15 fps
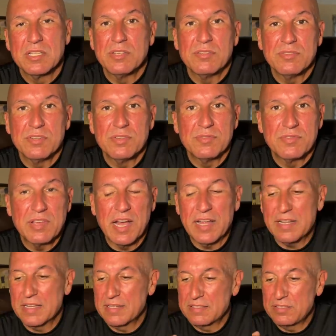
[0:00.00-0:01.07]
you, you've got
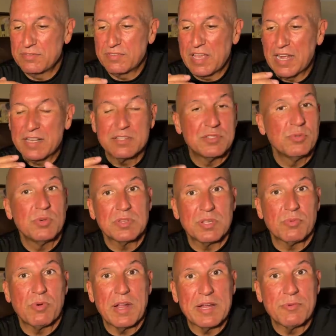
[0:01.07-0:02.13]
to you've got to do it
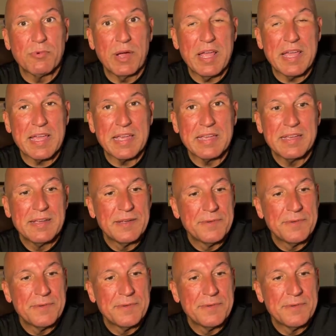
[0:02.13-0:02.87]
the right way.